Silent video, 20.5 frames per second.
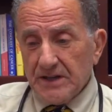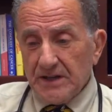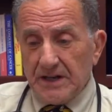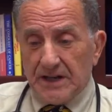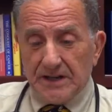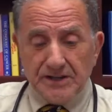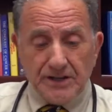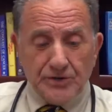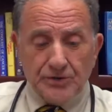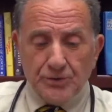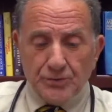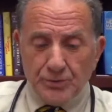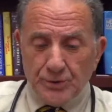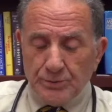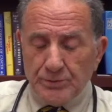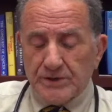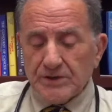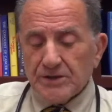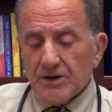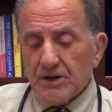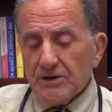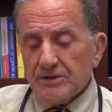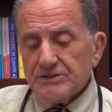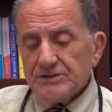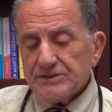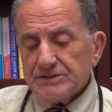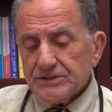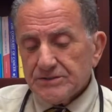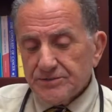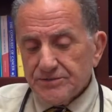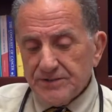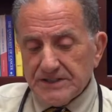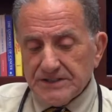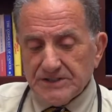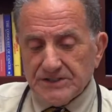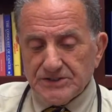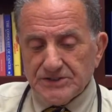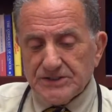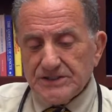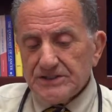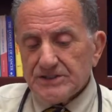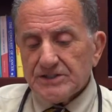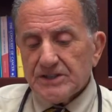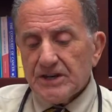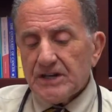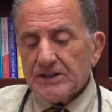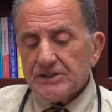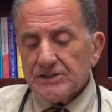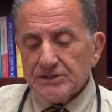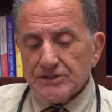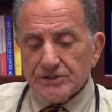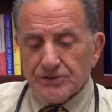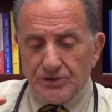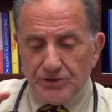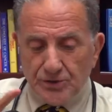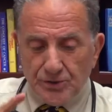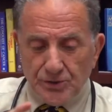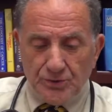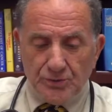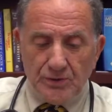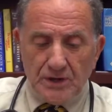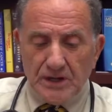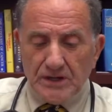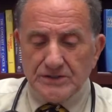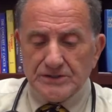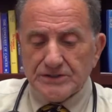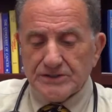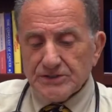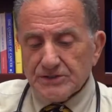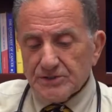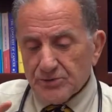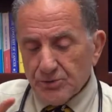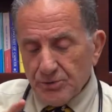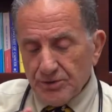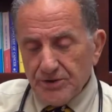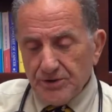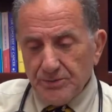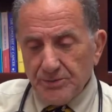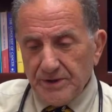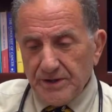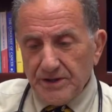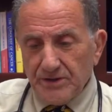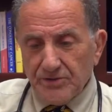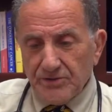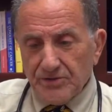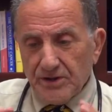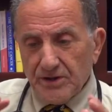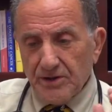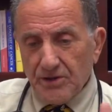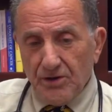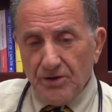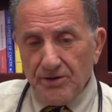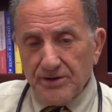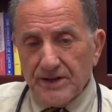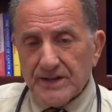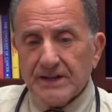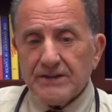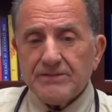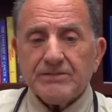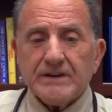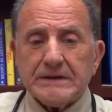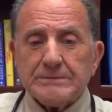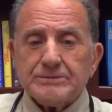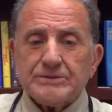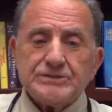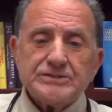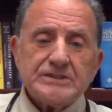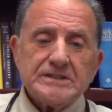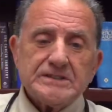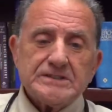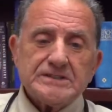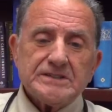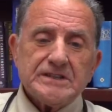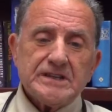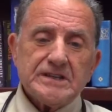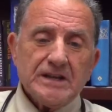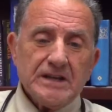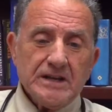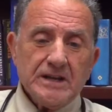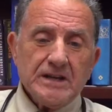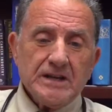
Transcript: and these are rheumatologists, infectious disease doctors, or neurologists, and orthopedists, they all 95% said